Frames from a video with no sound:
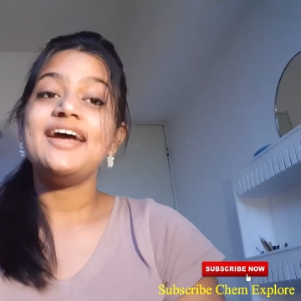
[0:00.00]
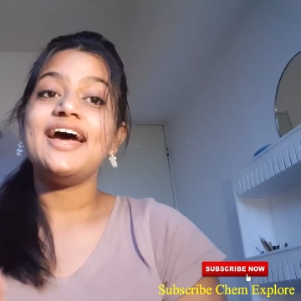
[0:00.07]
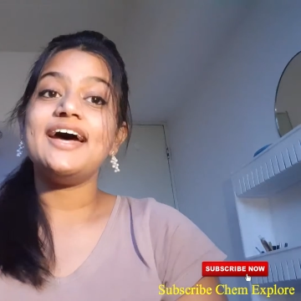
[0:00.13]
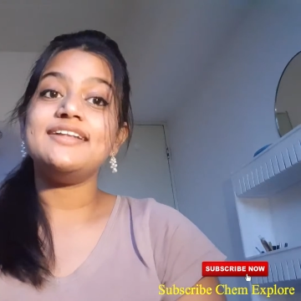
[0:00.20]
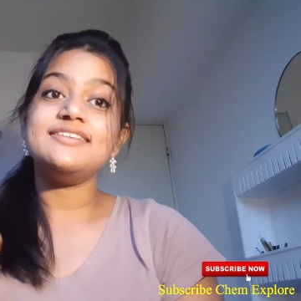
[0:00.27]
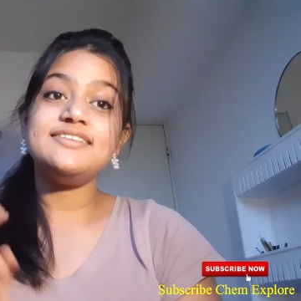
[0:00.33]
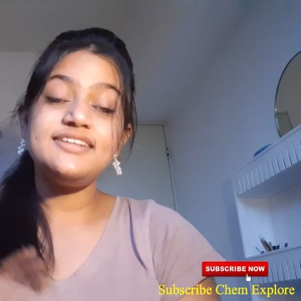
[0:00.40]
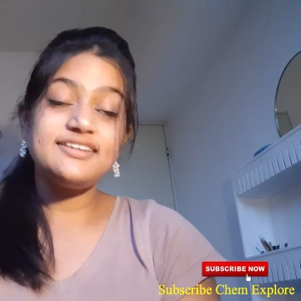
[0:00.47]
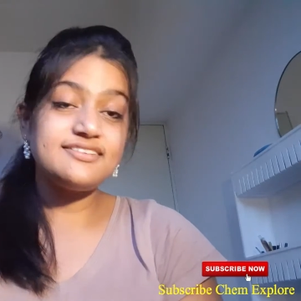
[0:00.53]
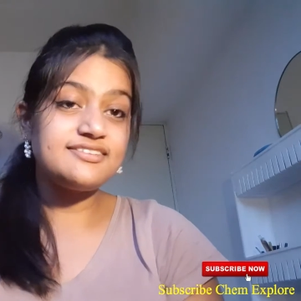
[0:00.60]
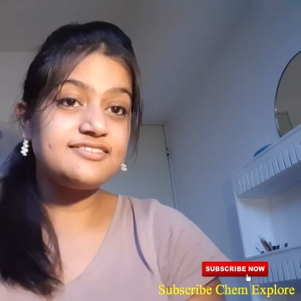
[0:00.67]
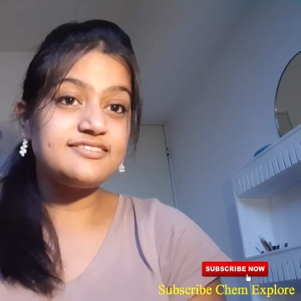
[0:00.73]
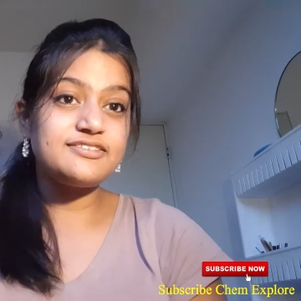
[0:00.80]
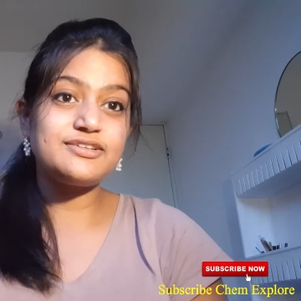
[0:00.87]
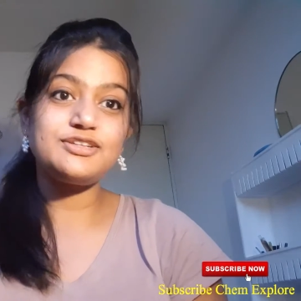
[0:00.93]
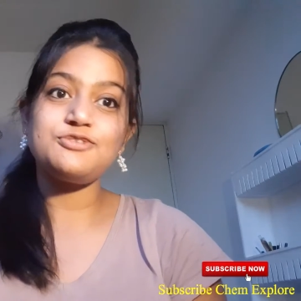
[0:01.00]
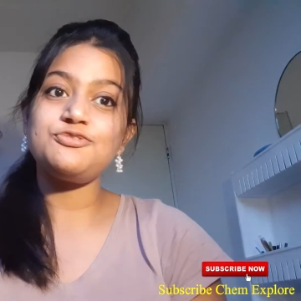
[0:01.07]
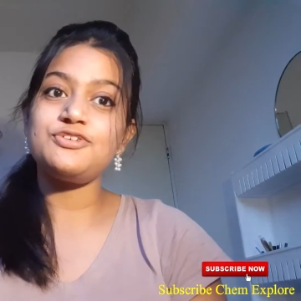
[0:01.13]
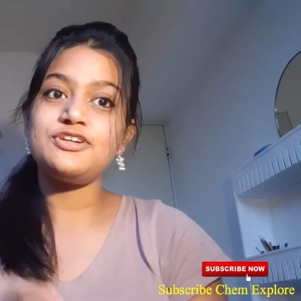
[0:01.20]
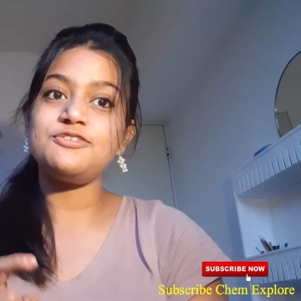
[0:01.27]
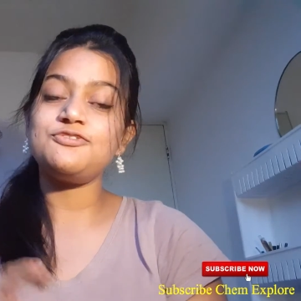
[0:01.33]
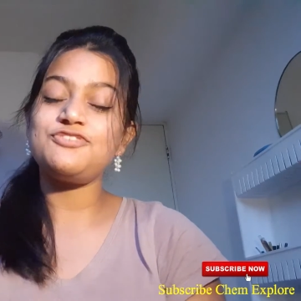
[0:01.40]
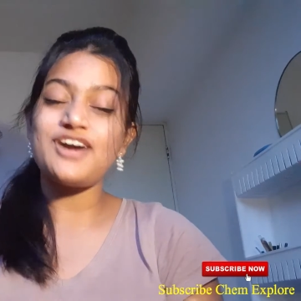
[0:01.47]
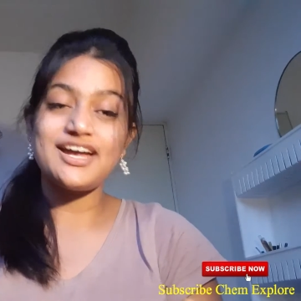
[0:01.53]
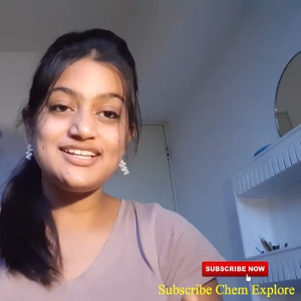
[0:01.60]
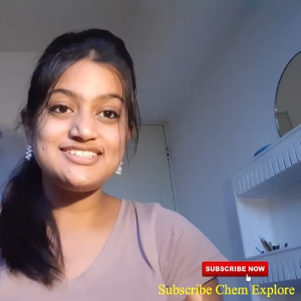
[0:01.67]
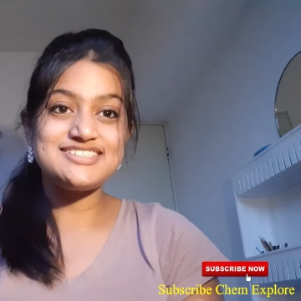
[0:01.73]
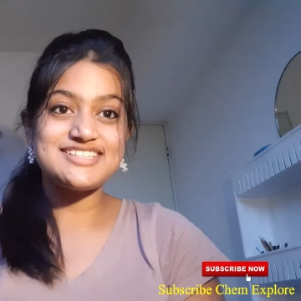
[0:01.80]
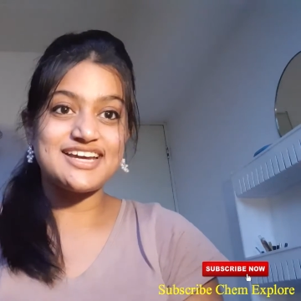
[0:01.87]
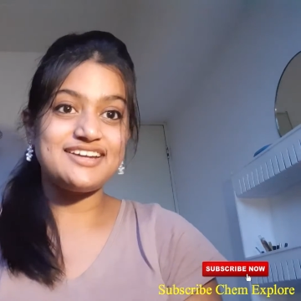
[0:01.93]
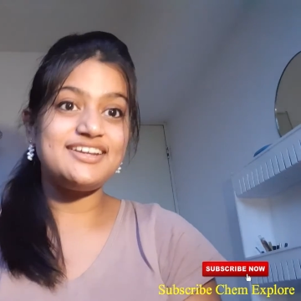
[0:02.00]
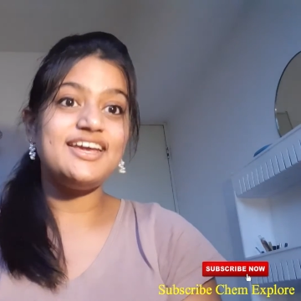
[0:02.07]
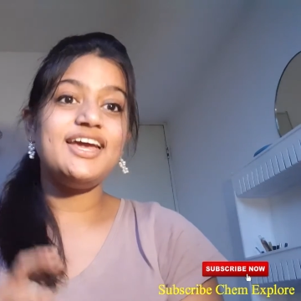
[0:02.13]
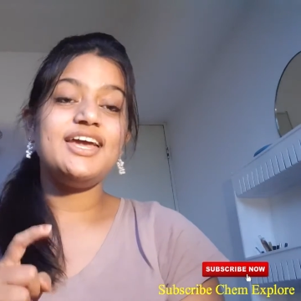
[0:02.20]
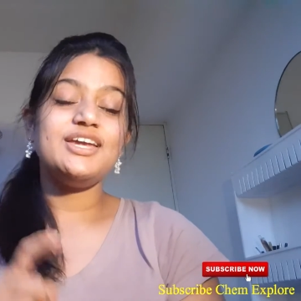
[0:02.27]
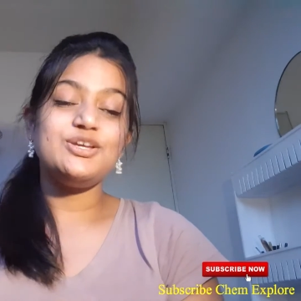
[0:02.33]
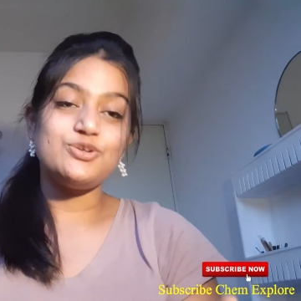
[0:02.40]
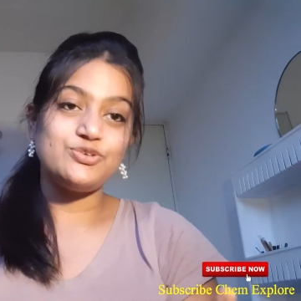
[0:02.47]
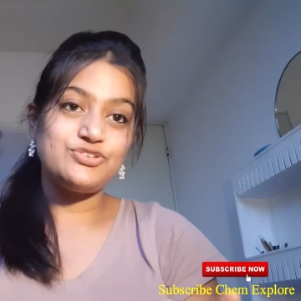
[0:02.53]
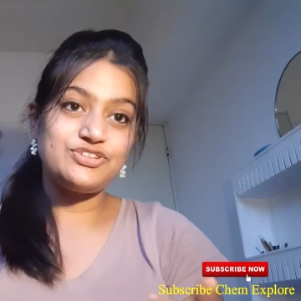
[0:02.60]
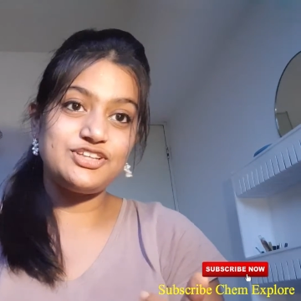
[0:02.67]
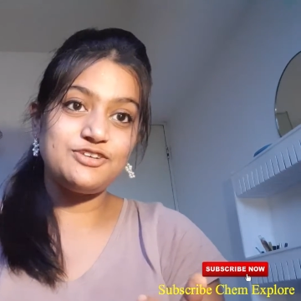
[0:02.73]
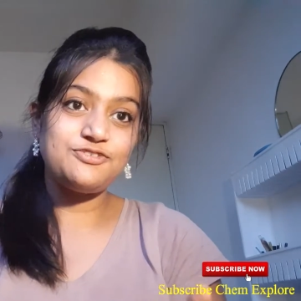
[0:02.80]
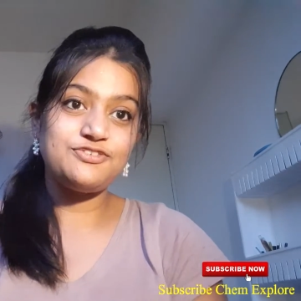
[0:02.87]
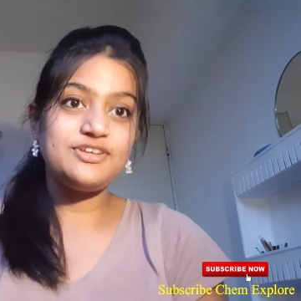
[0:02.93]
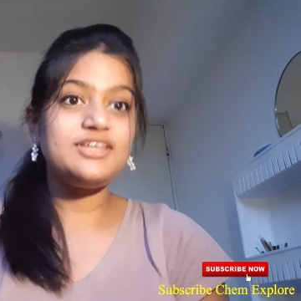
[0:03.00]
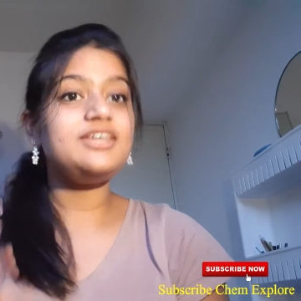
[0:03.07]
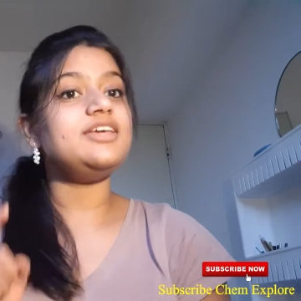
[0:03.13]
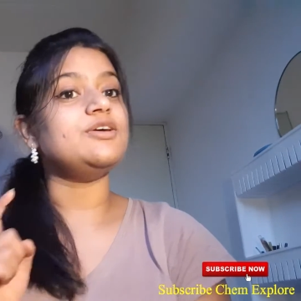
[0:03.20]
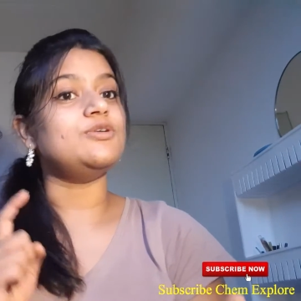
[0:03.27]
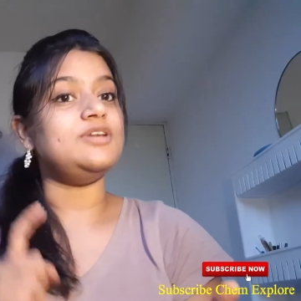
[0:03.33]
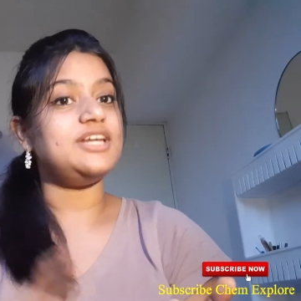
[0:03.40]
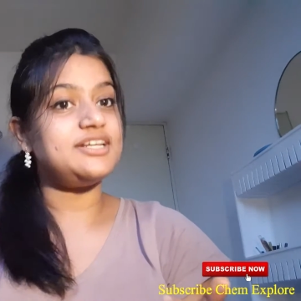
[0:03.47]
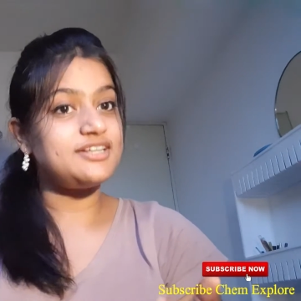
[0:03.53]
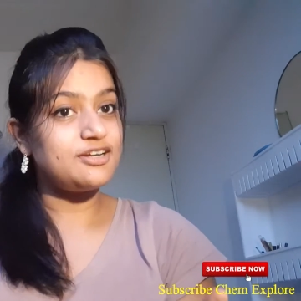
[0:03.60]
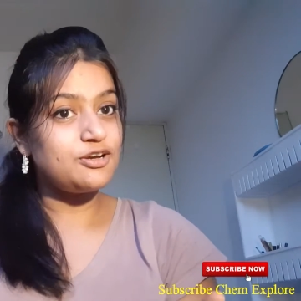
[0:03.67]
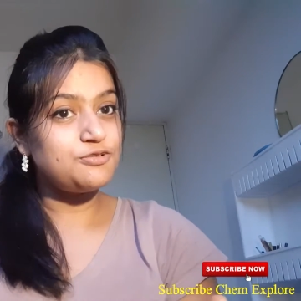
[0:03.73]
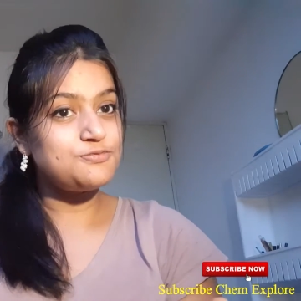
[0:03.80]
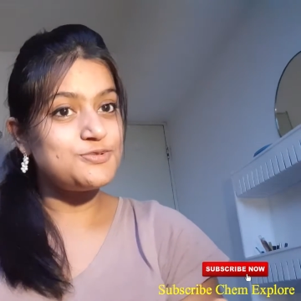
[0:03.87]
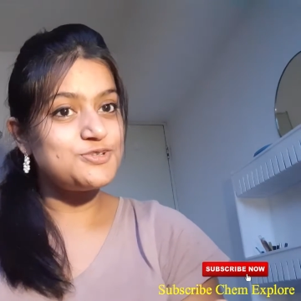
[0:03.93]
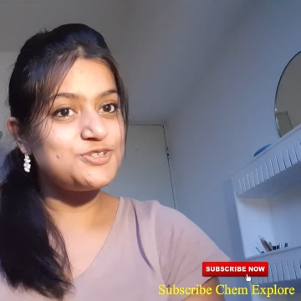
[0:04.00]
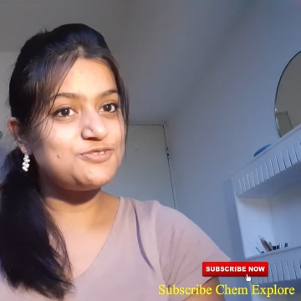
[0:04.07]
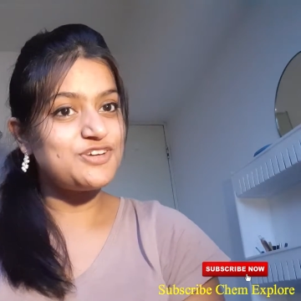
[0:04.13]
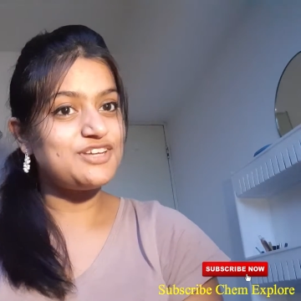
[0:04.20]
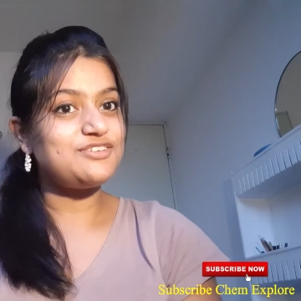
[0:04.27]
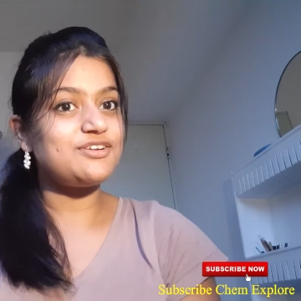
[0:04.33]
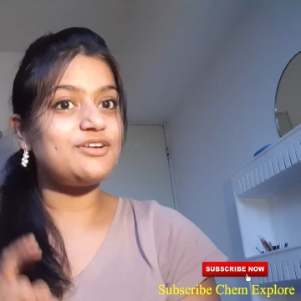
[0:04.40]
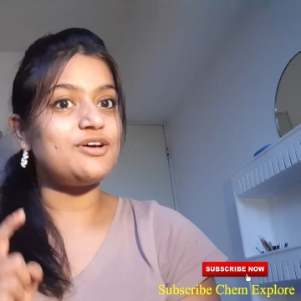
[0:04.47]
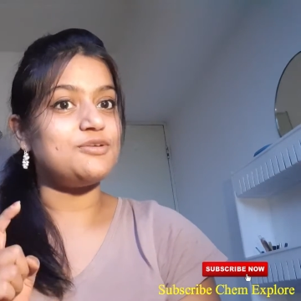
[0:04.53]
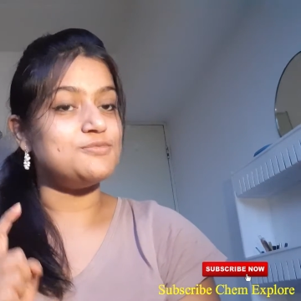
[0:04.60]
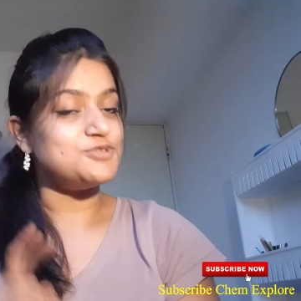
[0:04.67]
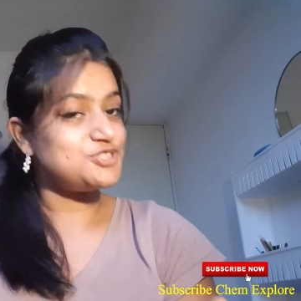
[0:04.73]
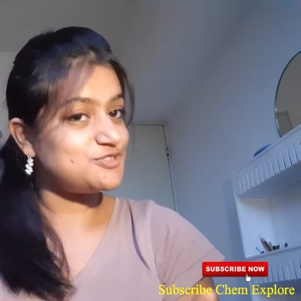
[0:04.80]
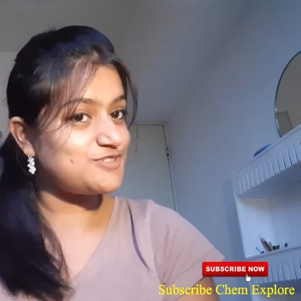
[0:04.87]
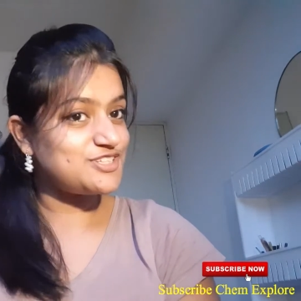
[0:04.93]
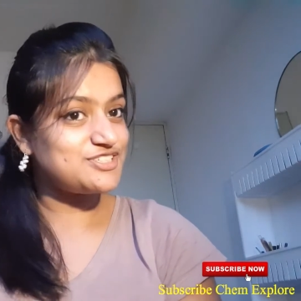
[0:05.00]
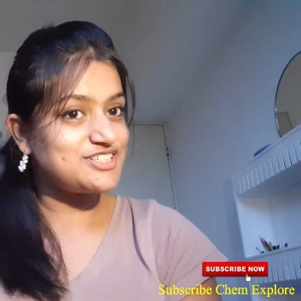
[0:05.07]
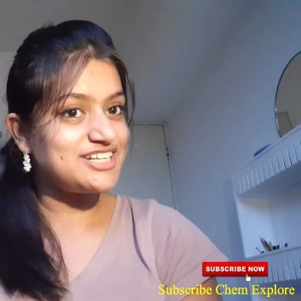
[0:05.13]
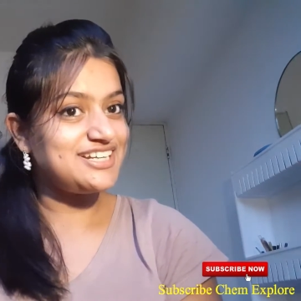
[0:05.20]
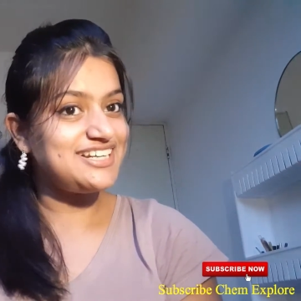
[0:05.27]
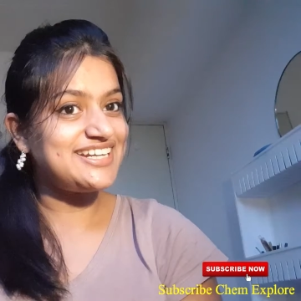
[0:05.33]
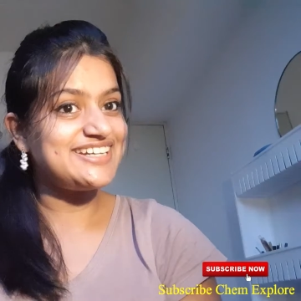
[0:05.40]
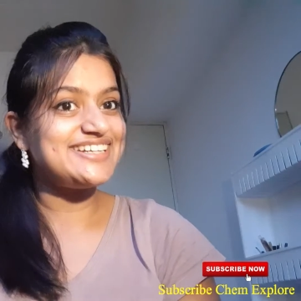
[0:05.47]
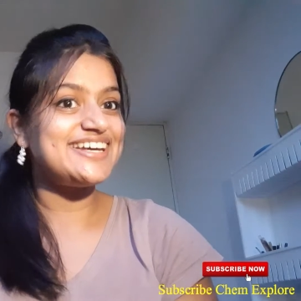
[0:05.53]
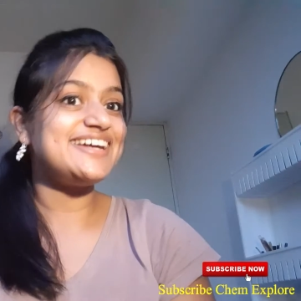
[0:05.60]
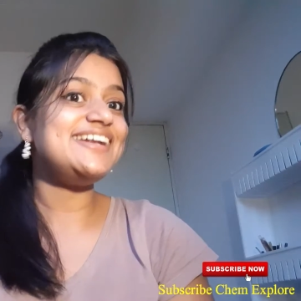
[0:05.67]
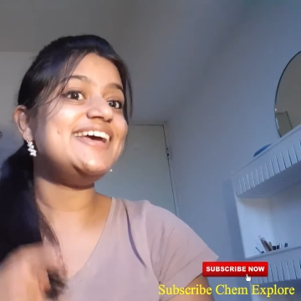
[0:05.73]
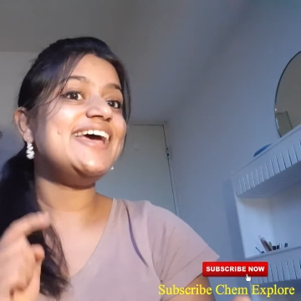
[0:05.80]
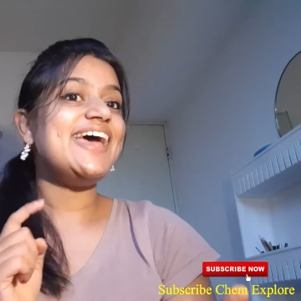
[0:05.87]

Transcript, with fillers: And these three different files are your CV, your letter of motivation or motivational letter,